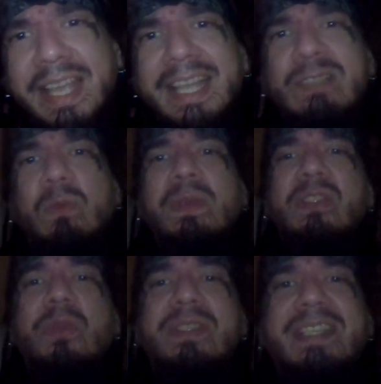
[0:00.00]
ends when we
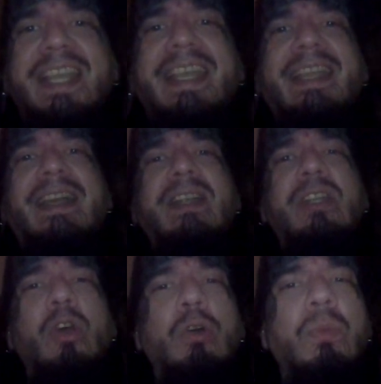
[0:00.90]
start saying
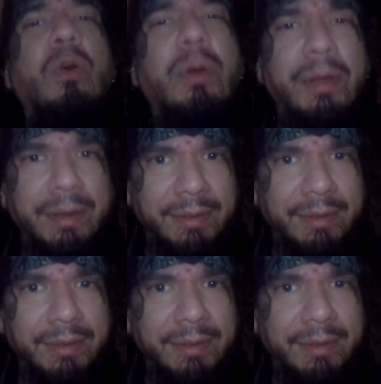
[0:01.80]
no more.